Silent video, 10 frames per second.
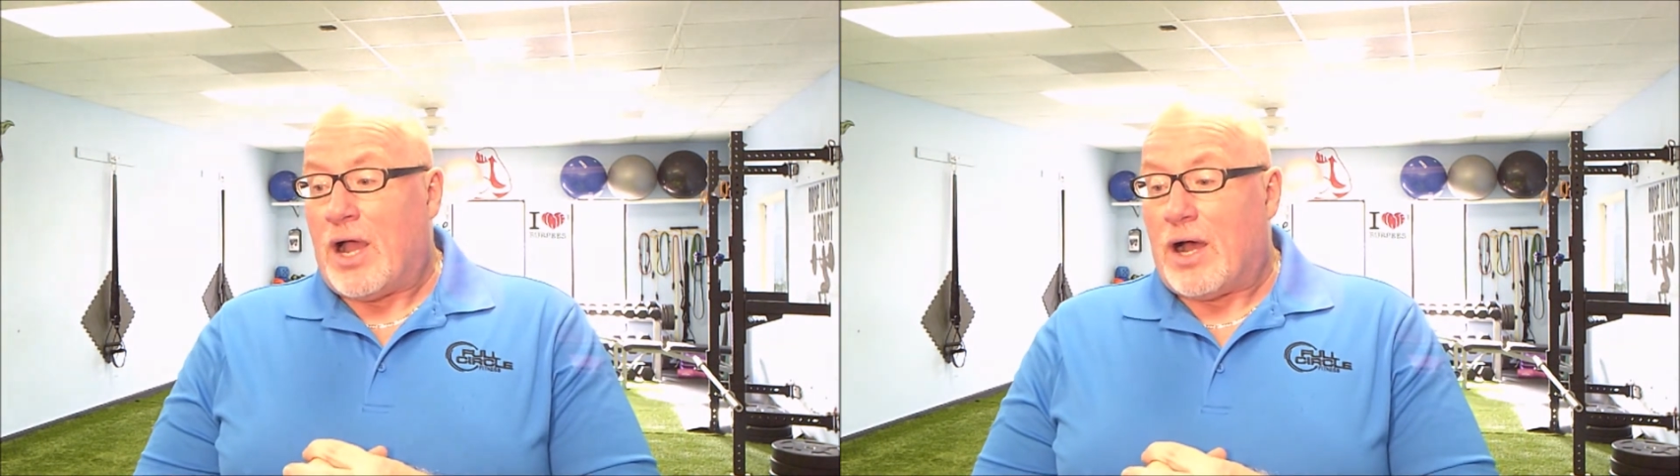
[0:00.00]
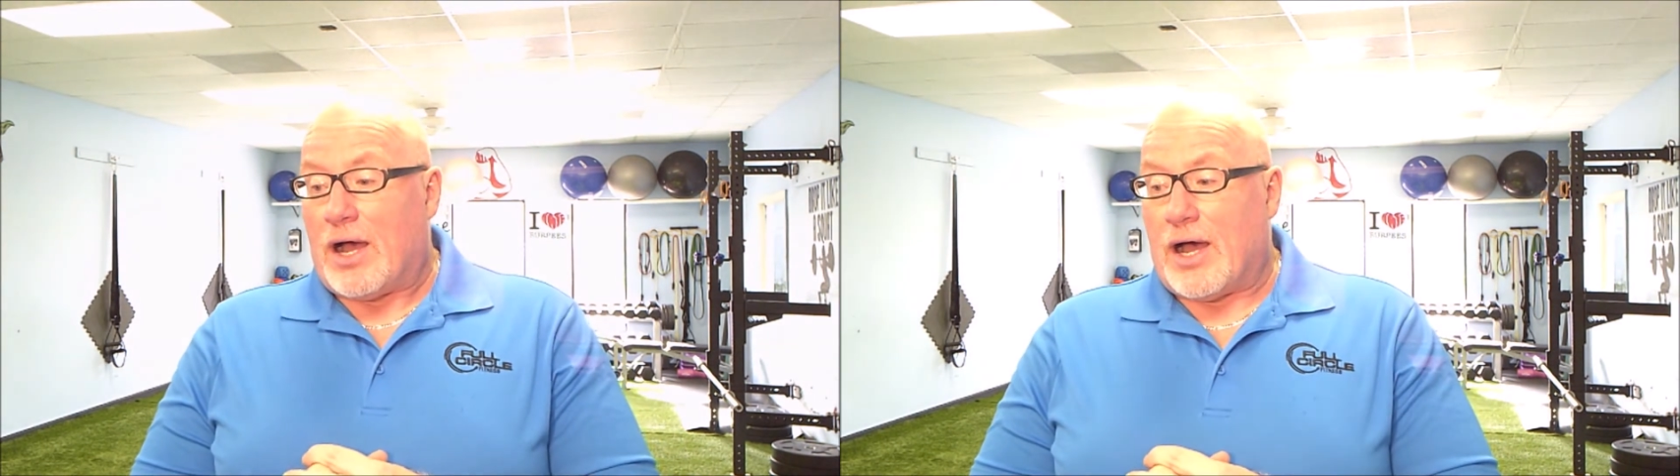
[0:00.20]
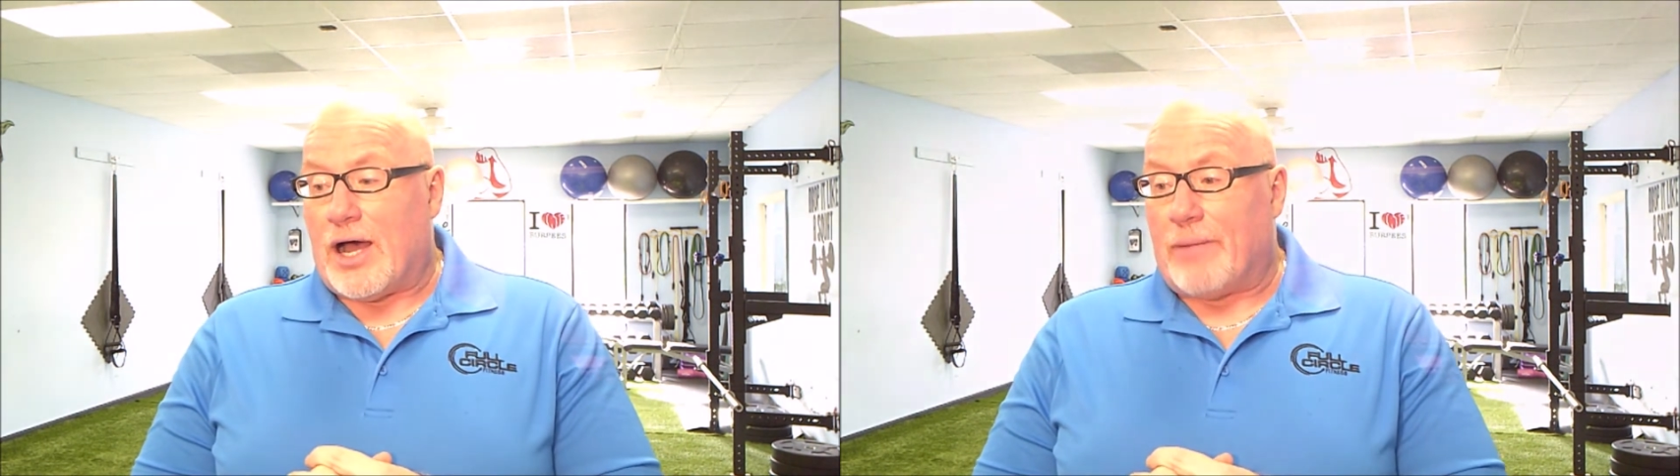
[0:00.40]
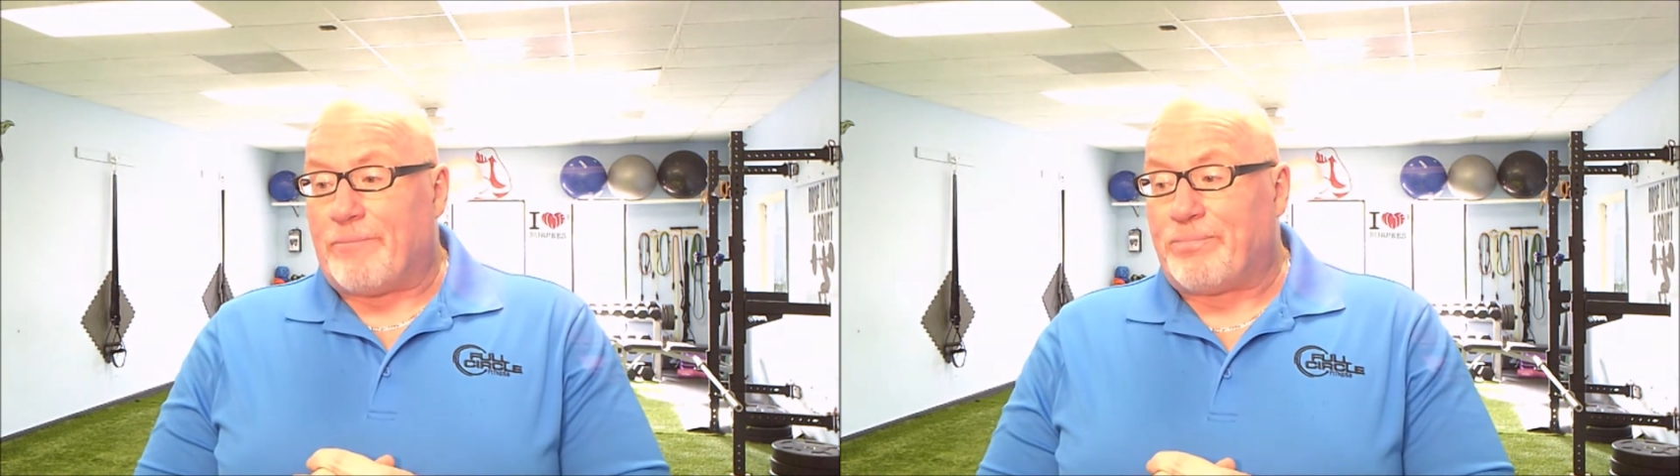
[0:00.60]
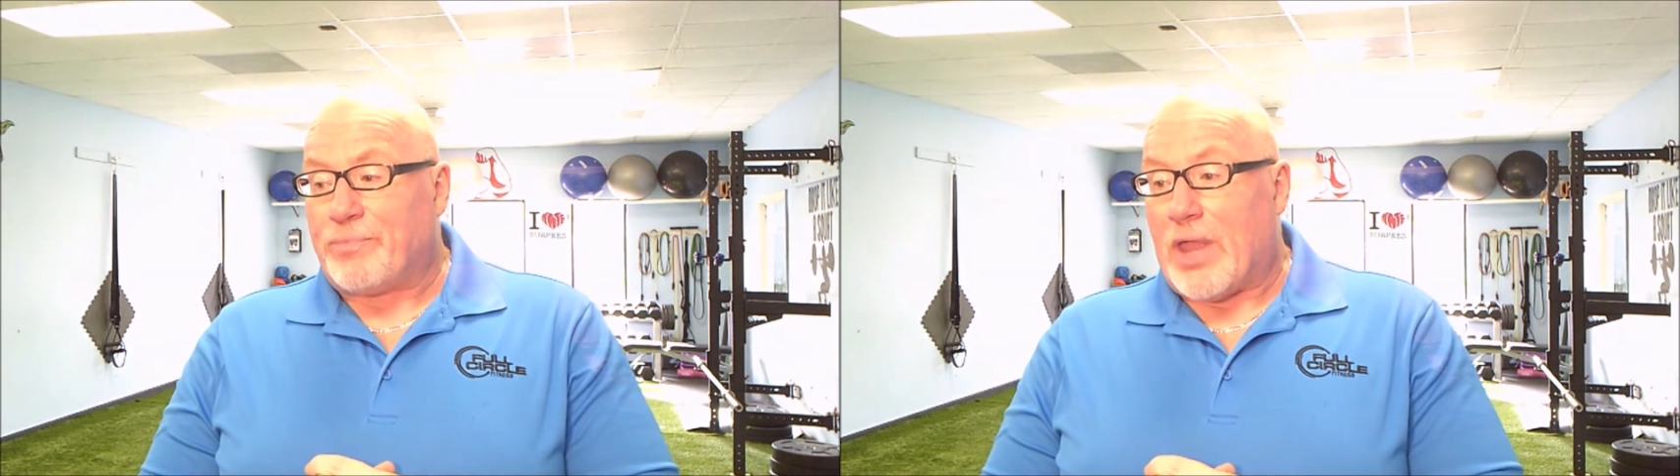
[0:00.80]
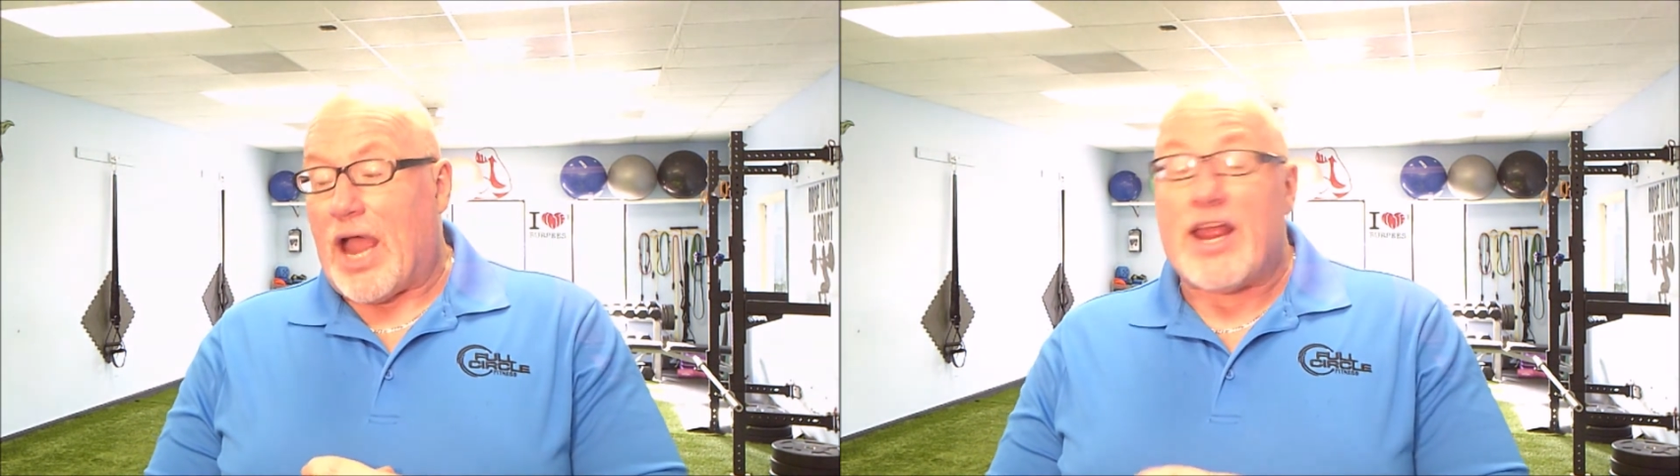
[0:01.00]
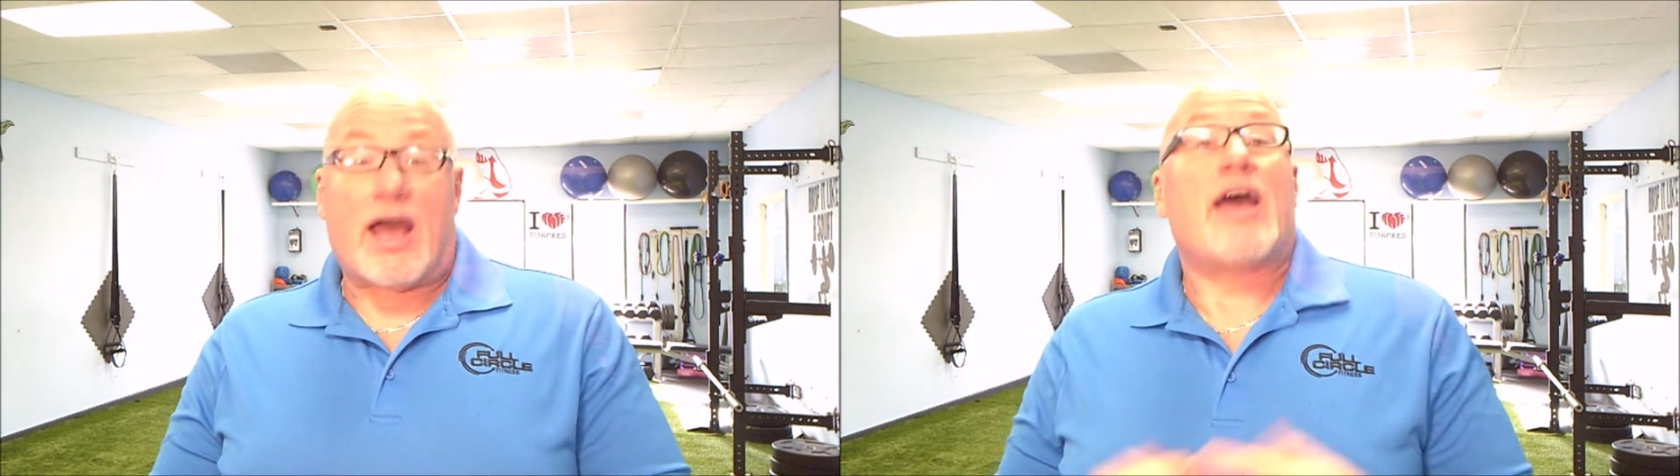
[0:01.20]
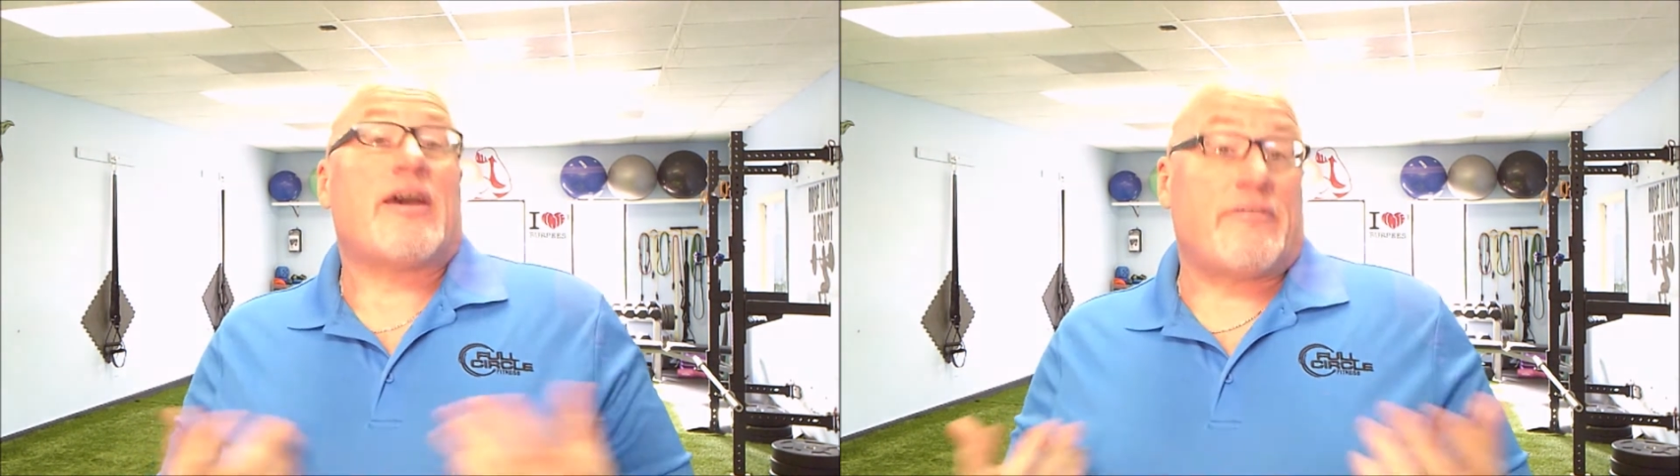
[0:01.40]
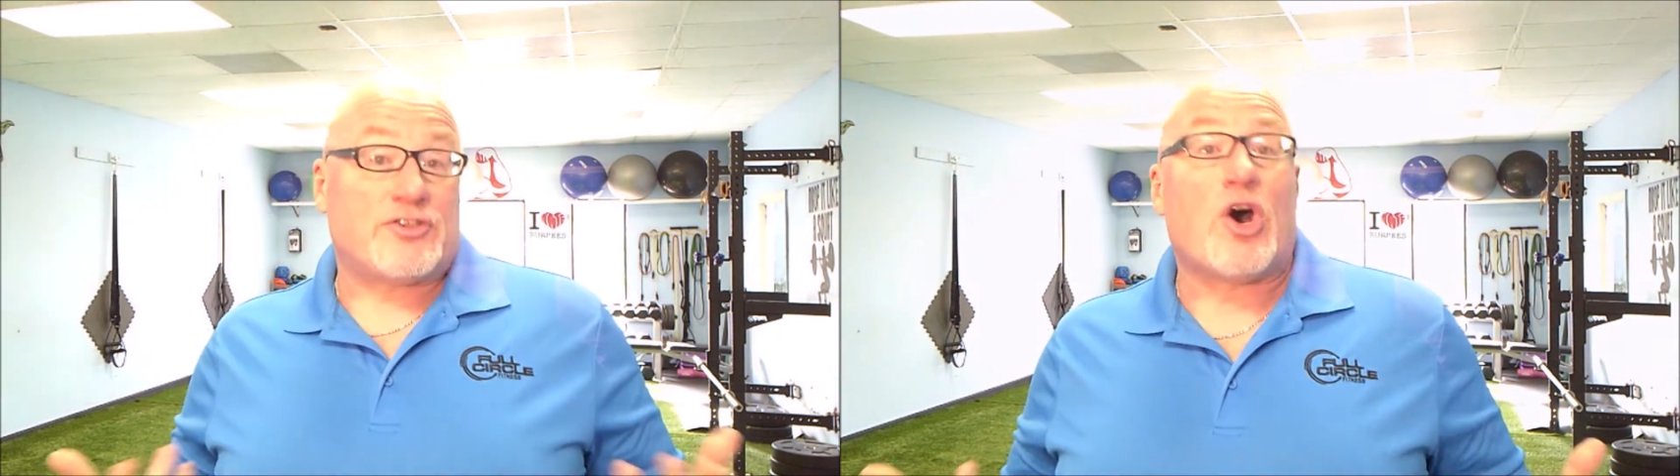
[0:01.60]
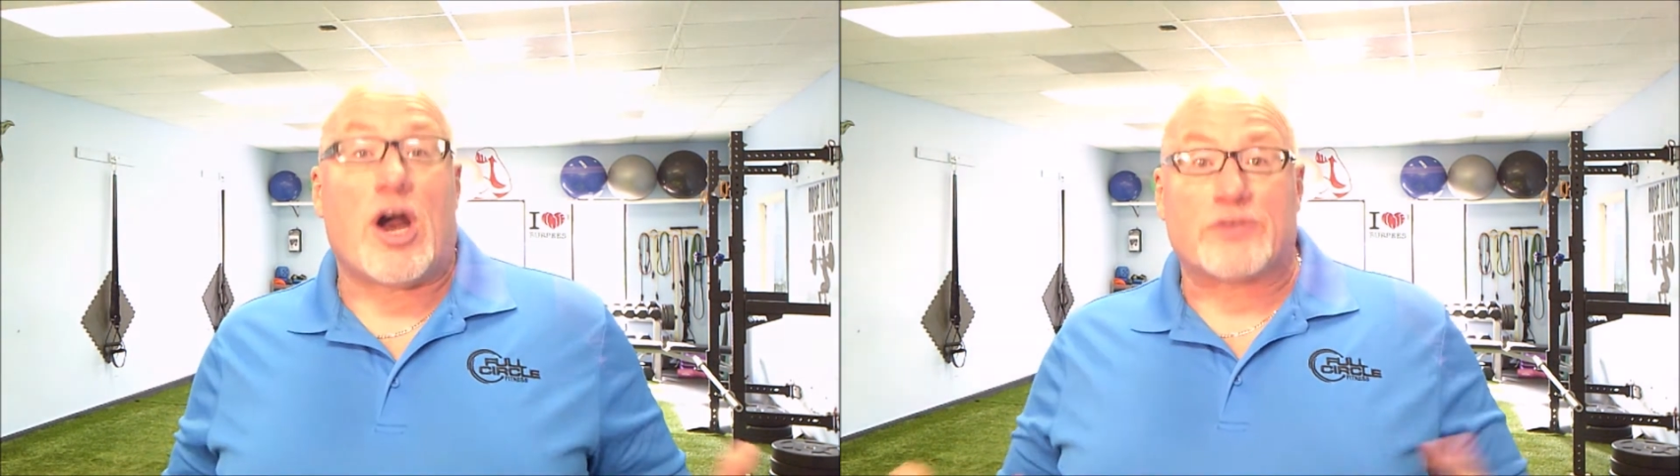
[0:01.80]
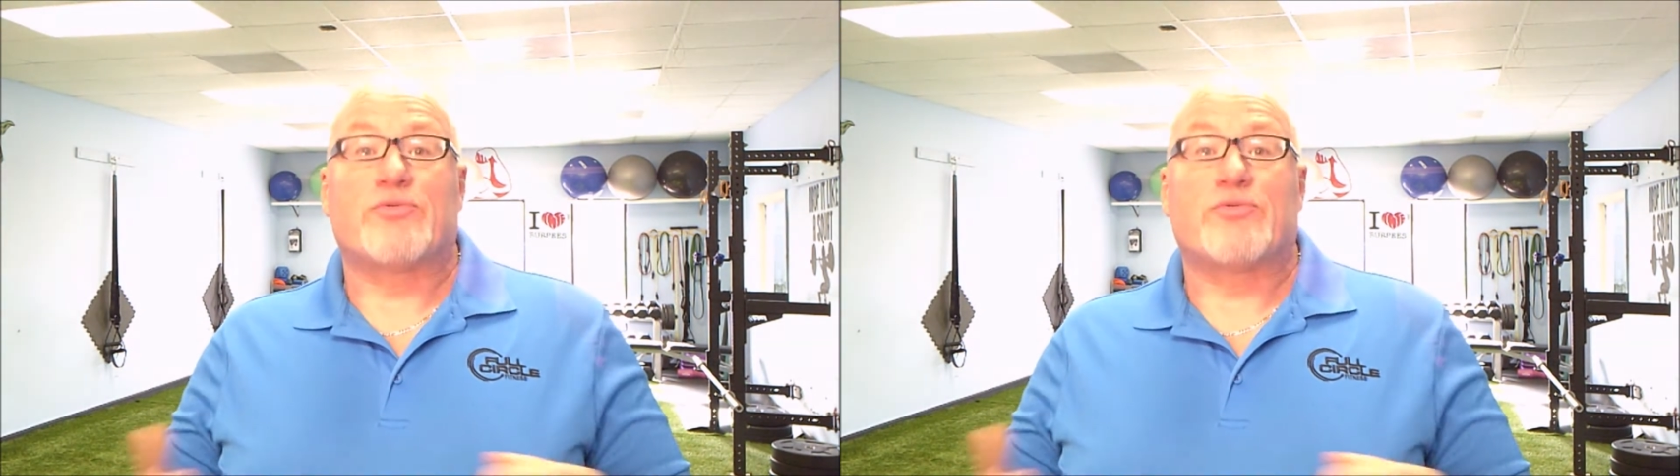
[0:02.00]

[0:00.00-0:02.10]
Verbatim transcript: I have talked with